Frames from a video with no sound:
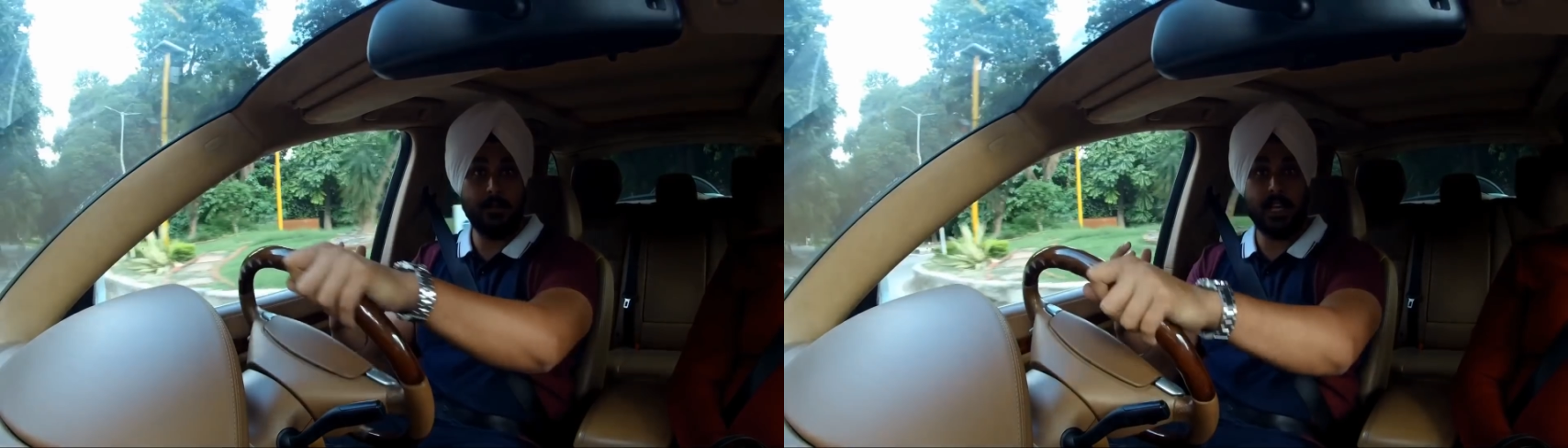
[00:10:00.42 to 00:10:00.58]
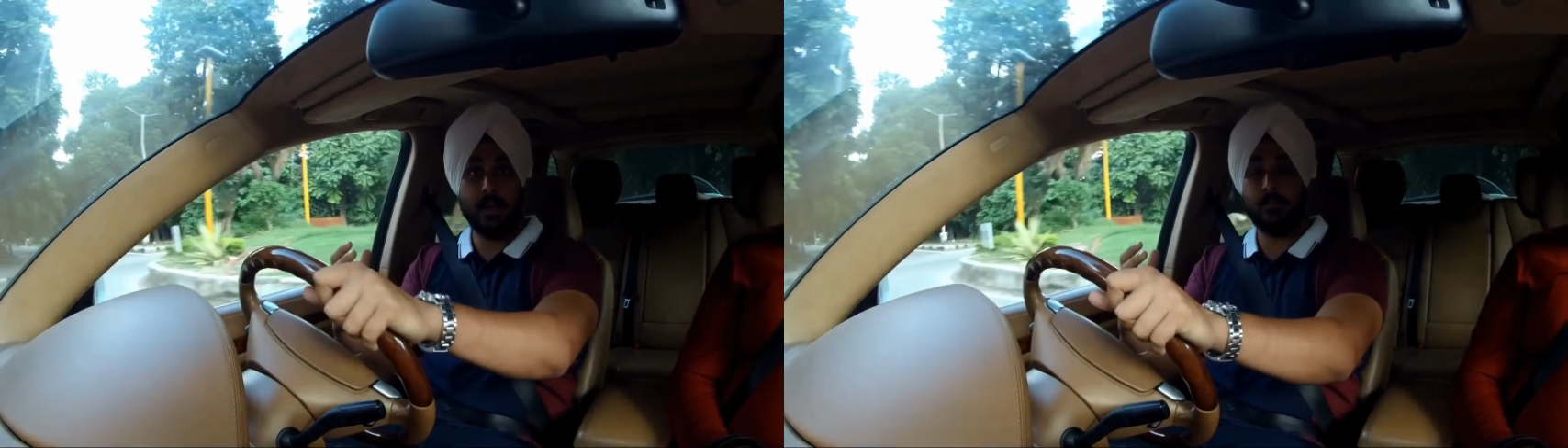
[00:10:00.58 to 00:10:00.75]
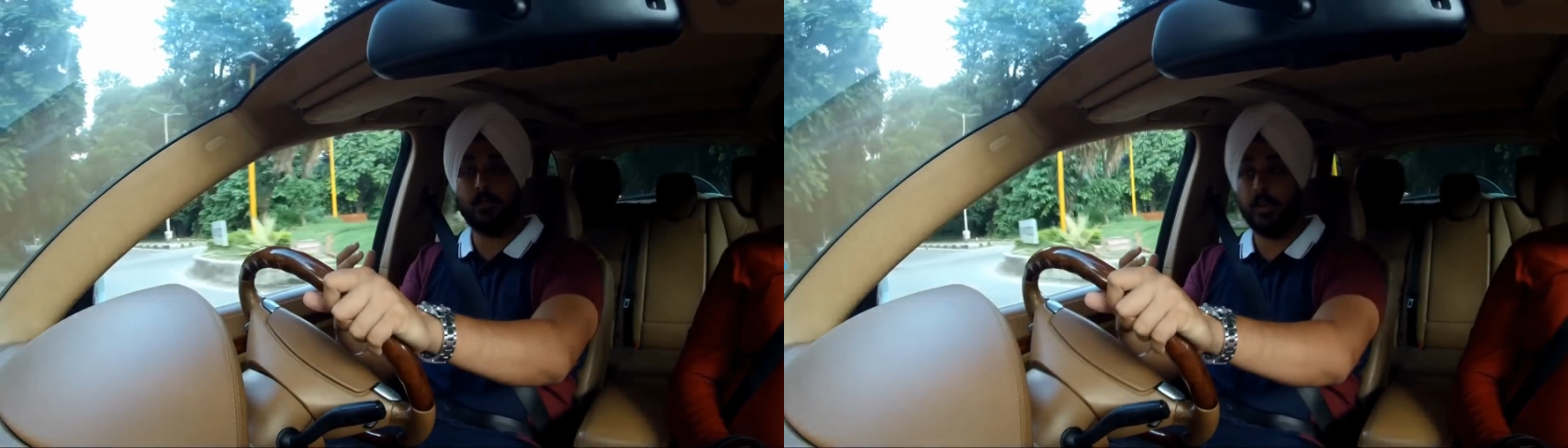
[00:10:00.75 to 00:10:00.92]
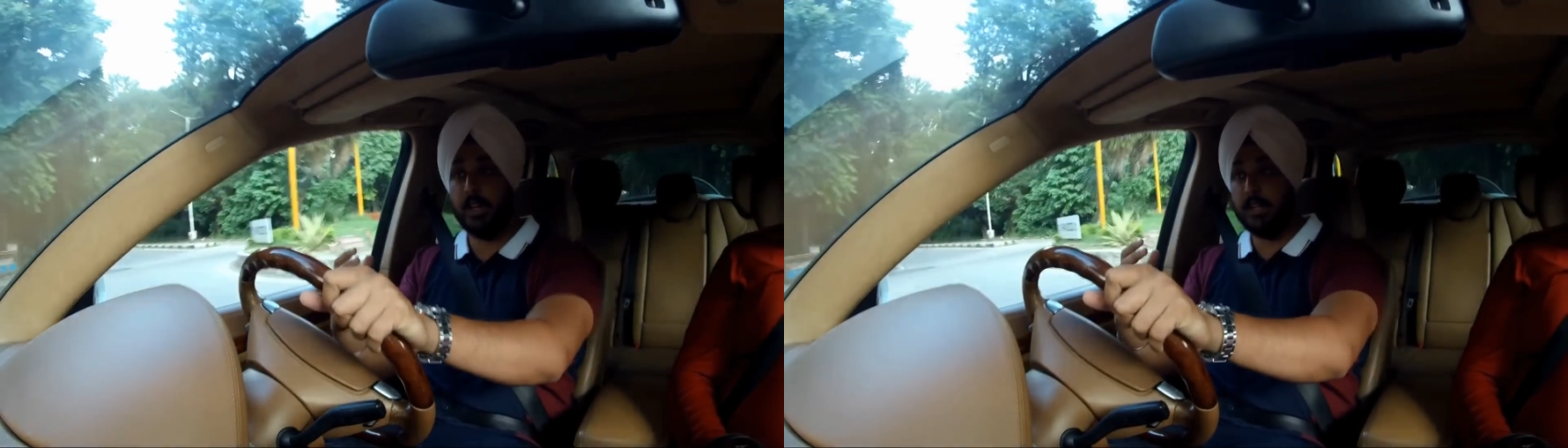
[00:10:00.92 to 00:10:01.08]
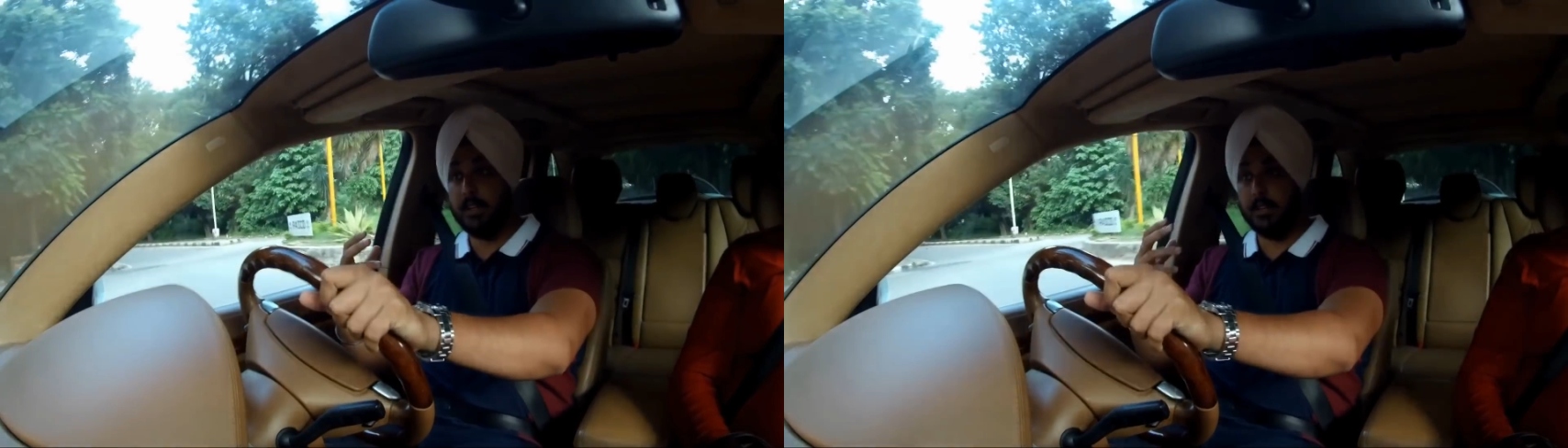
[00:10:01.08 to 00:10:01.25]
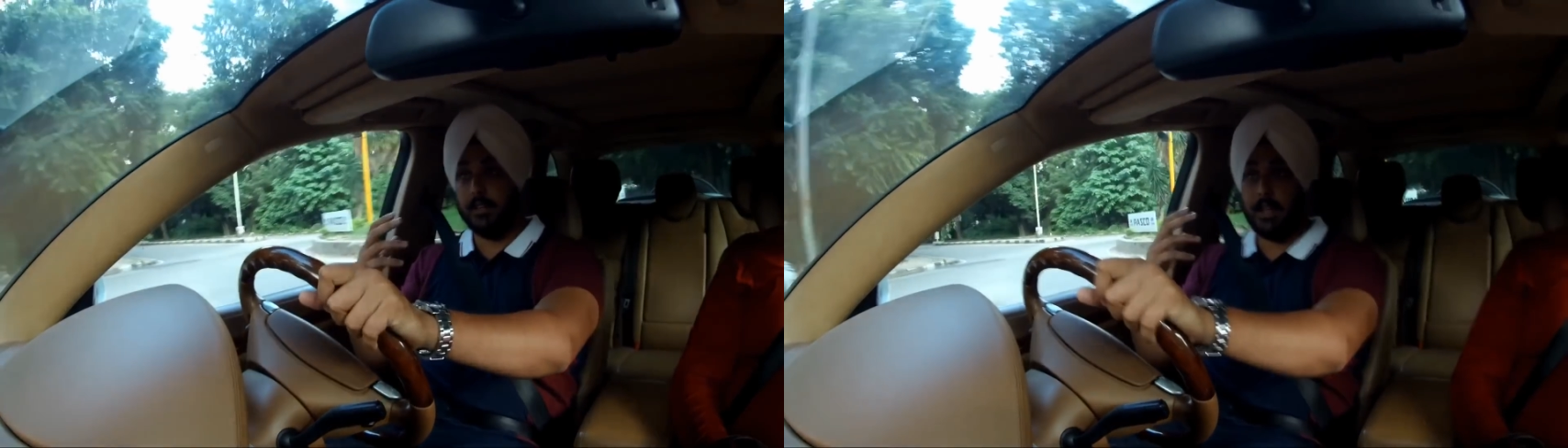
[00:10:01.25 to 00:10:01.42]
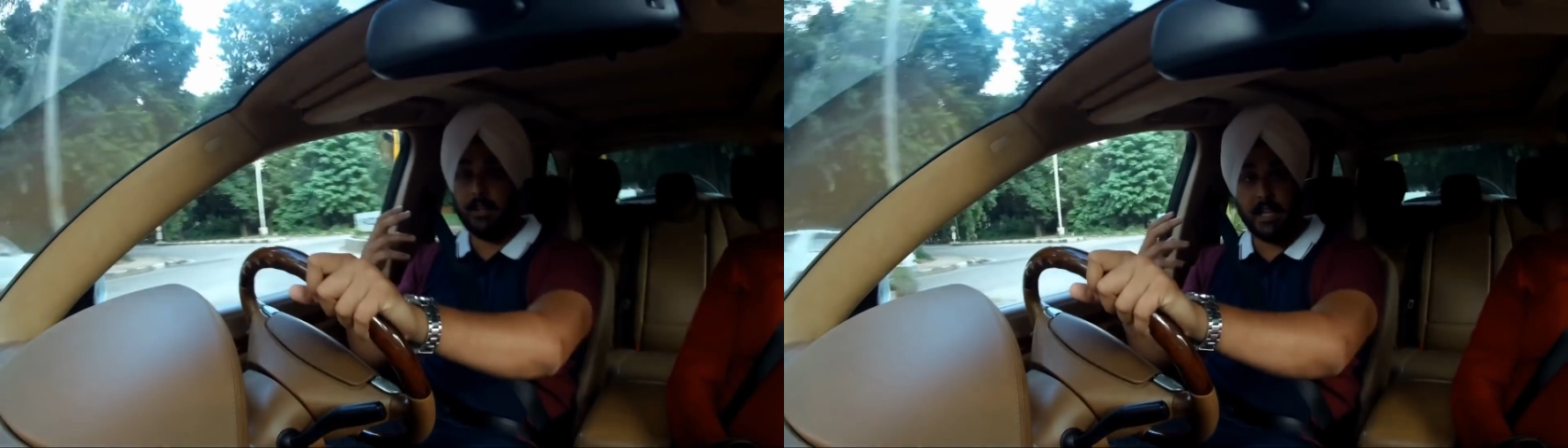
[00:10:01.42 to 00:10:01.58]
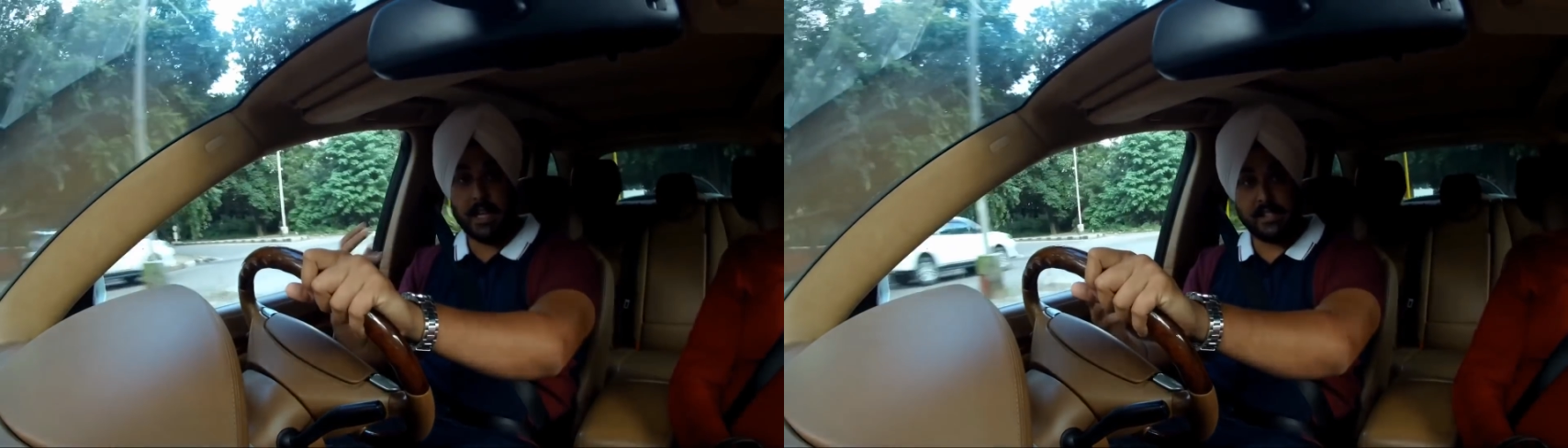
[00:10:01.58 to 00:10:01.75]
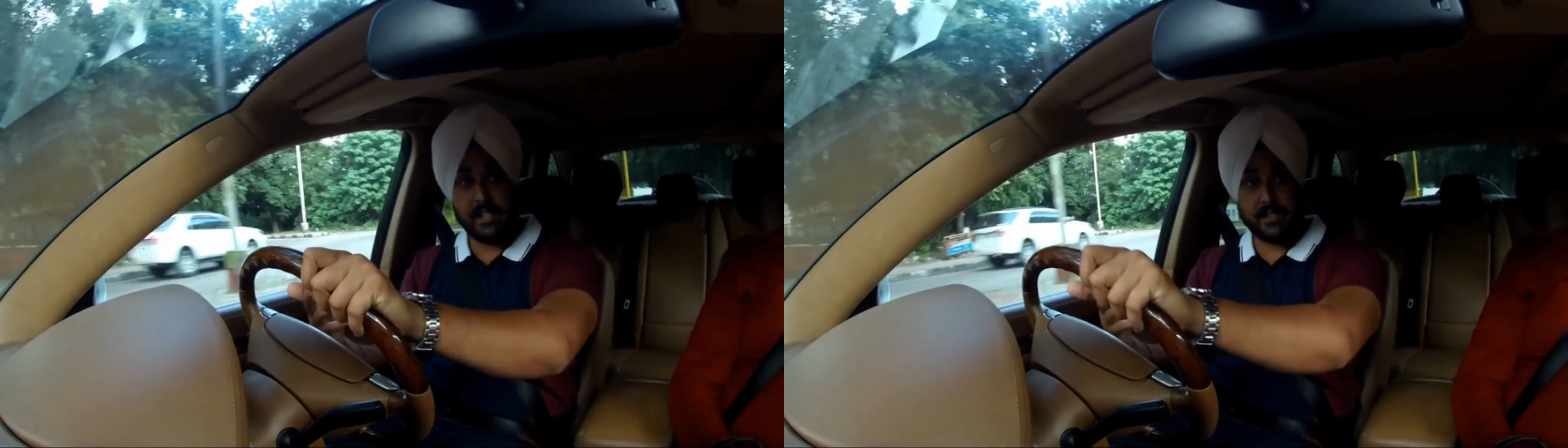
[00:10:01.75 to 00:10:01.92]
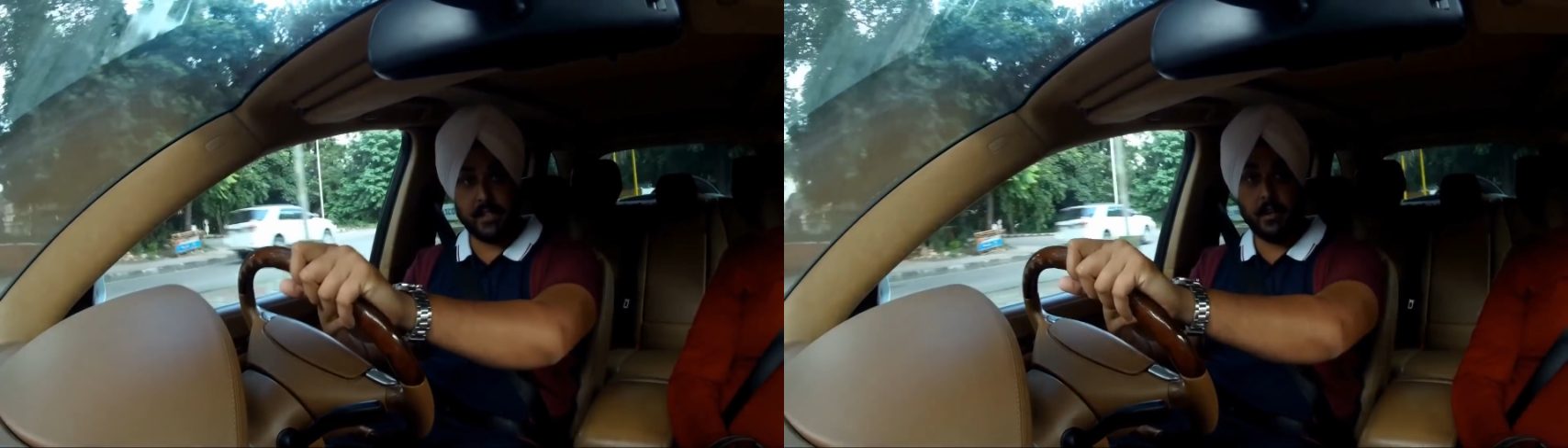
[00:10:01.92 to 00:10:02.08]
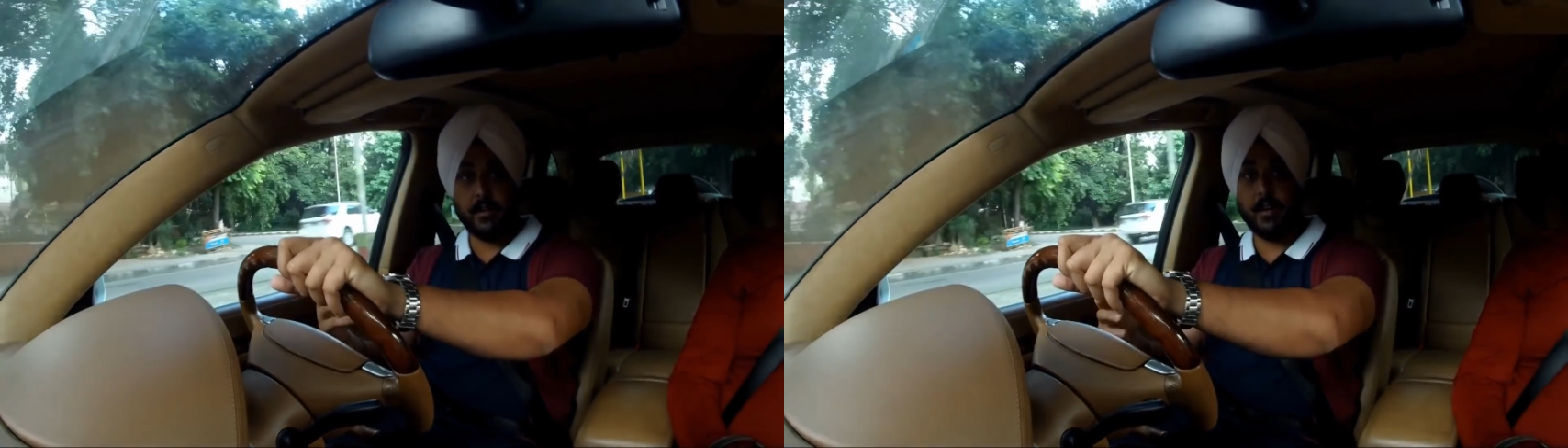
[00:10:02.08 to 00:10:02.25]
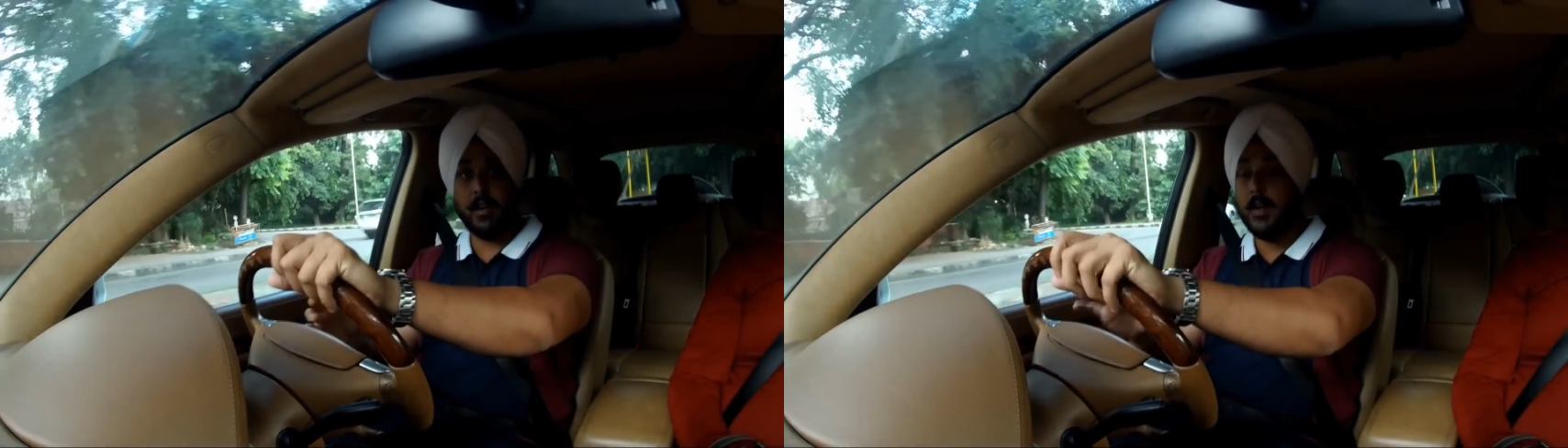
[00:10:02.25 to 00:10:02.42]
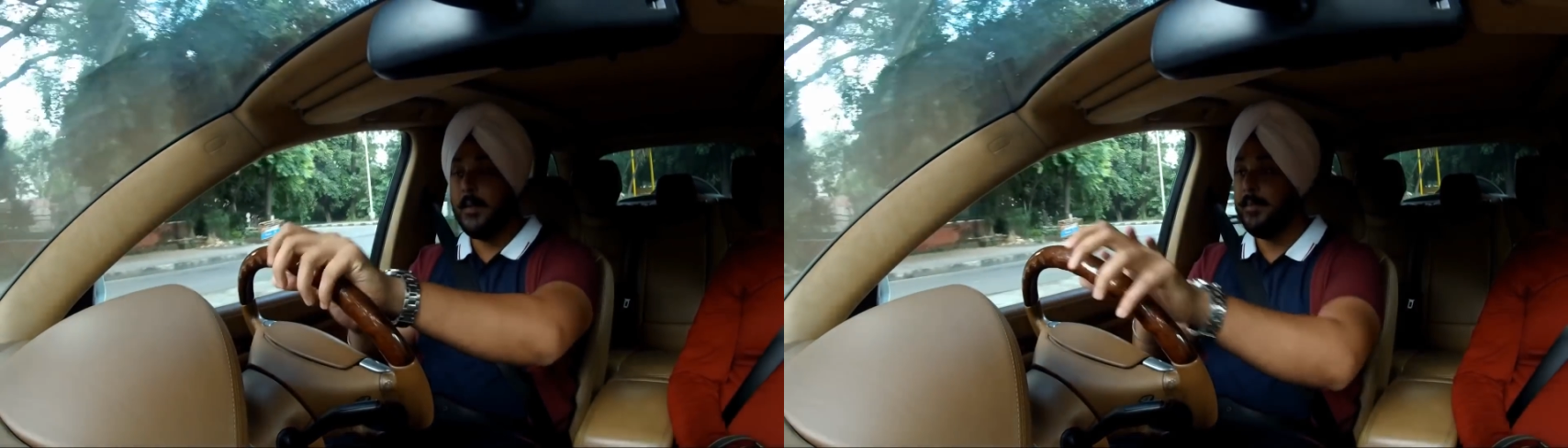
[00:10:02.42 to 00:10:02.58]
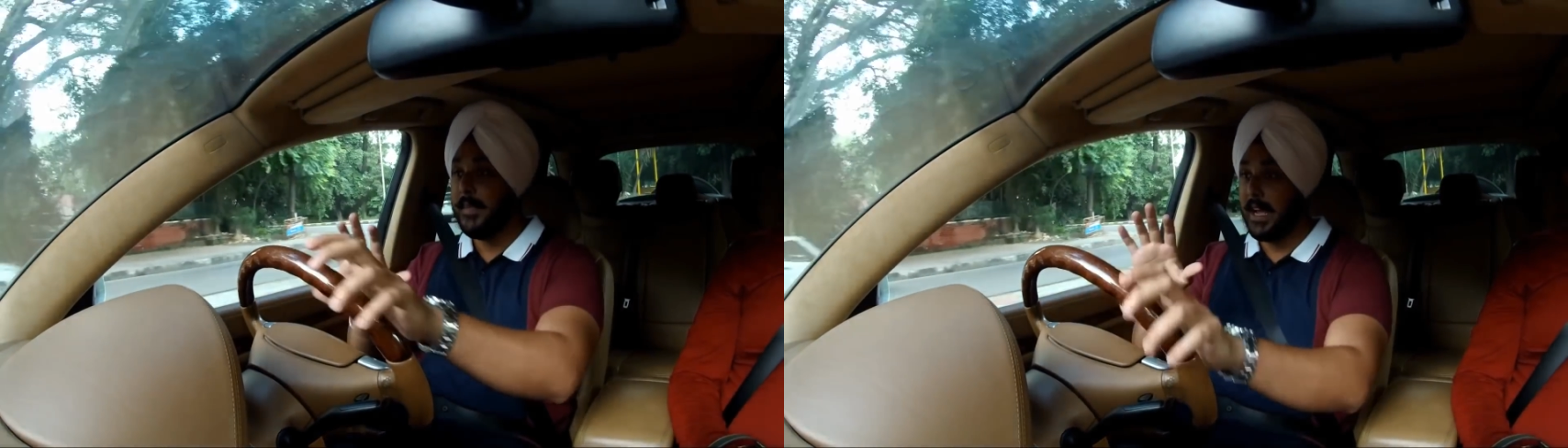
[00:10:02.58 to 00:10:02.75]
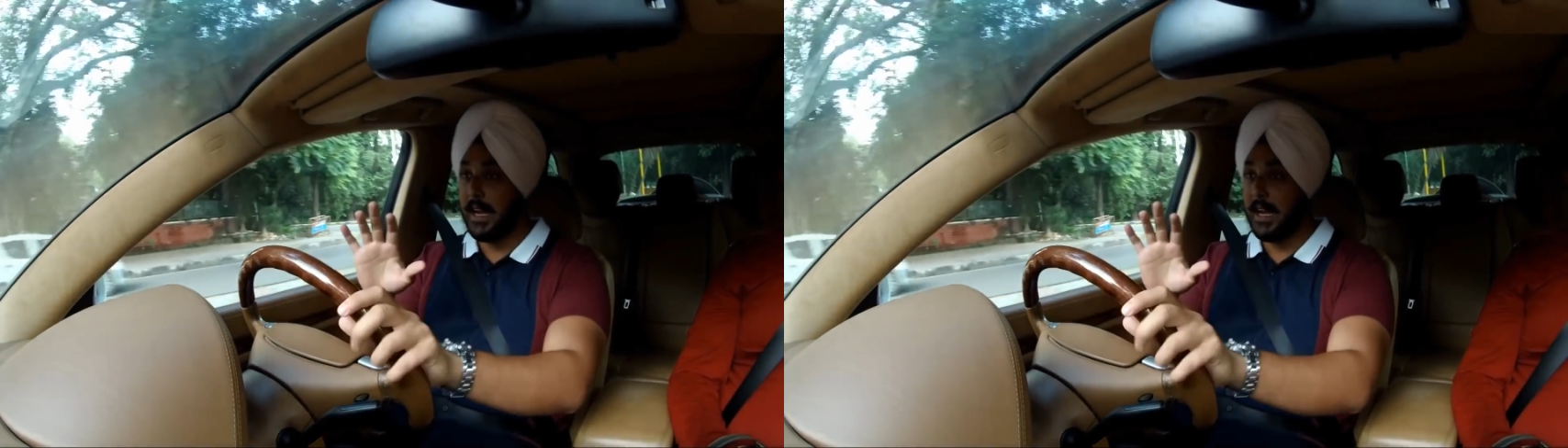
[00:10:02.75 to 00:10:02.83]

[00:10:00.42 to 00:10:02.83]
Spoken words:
M3, then the S600,